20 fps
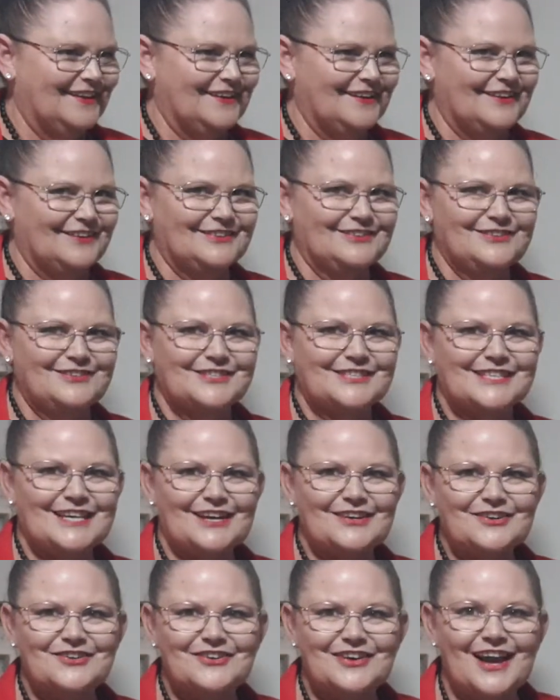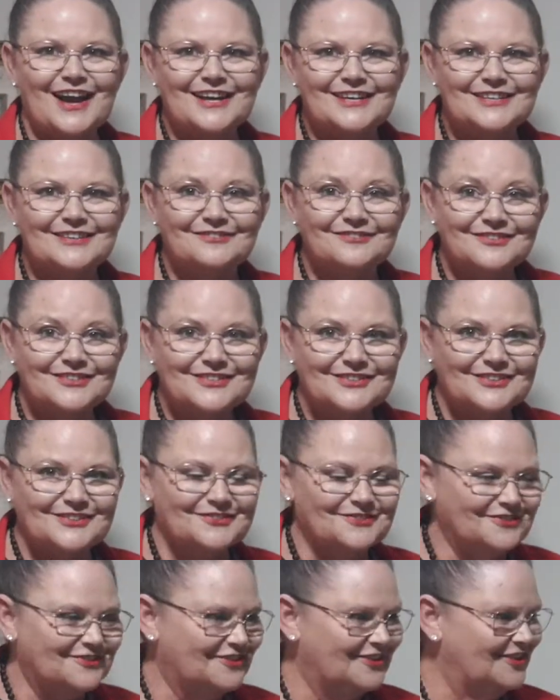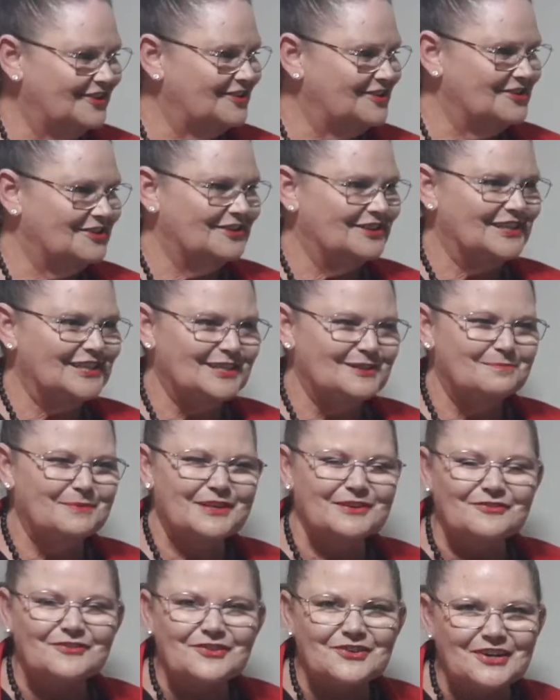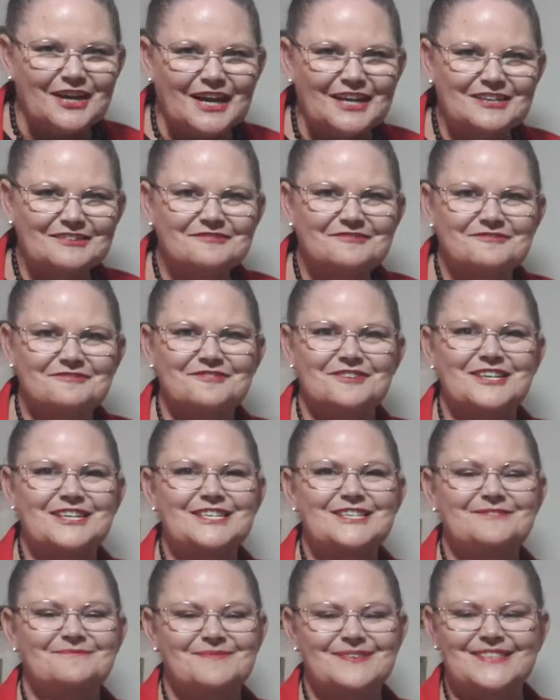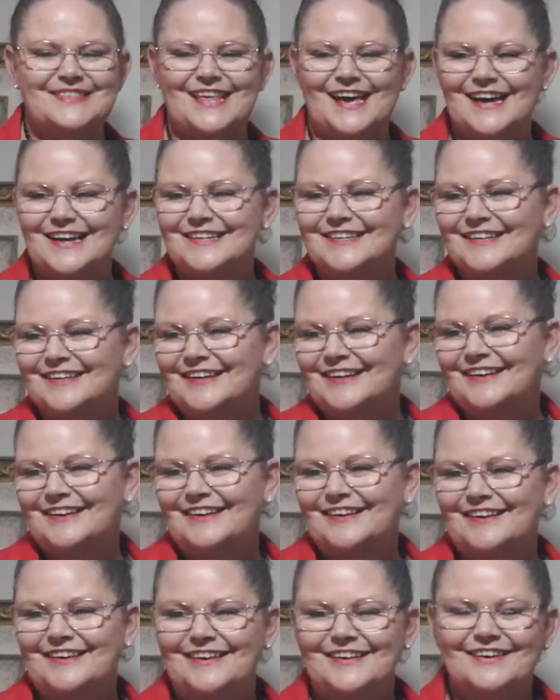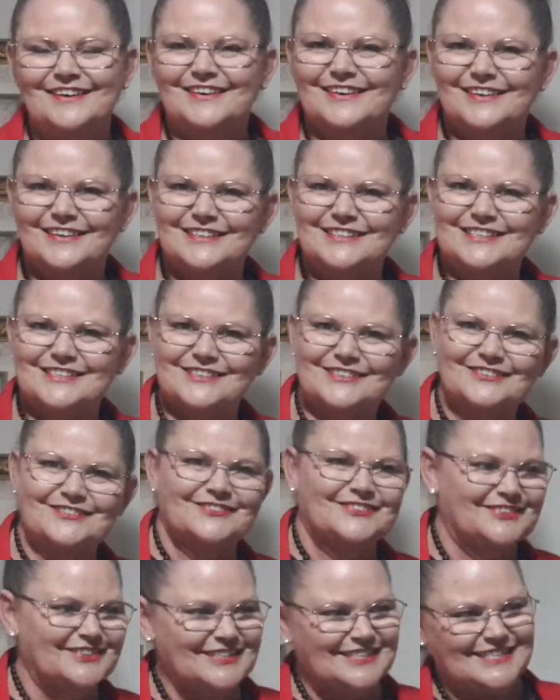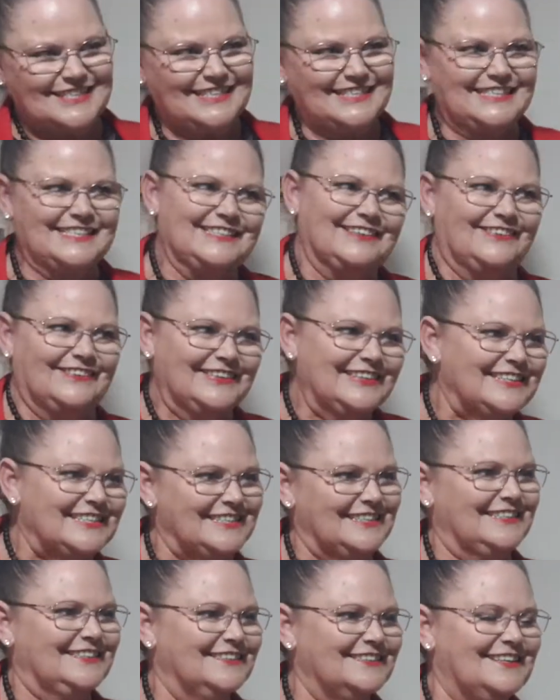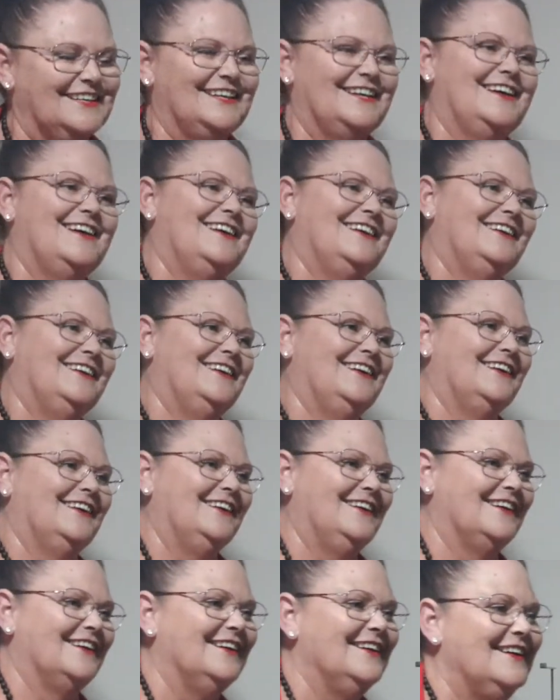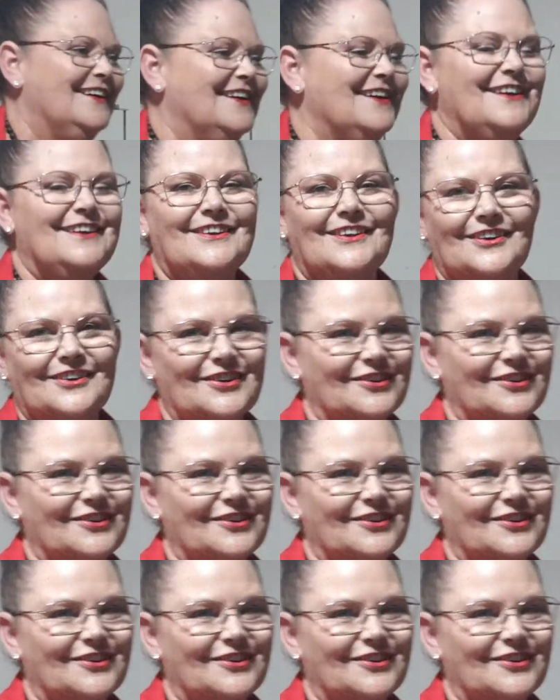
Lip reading: lose that creative sort of little bit of creative freedom and that, it's sort of not as exciting. Like